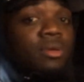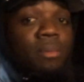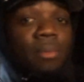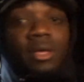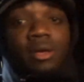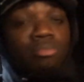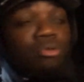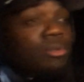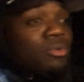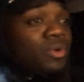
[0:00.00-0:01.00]
meal
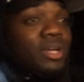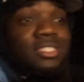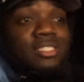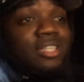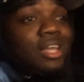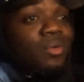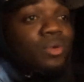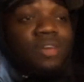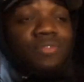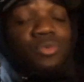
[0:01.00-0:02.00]
prep questions, like
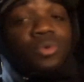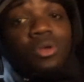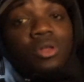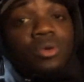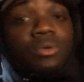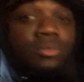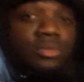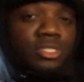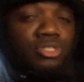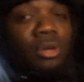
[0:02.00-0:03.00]
whatever you want to know.
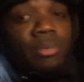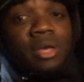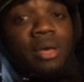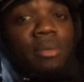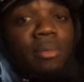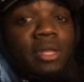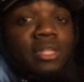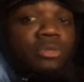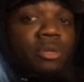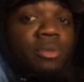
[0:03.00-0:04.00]
Just drop a comment, man.
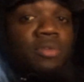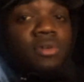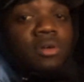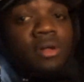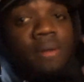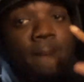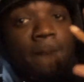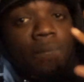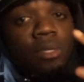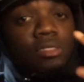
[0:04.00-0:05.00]
That's what I'm here for.
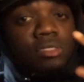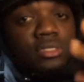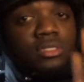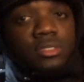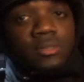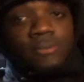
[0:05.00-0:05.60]
Peace.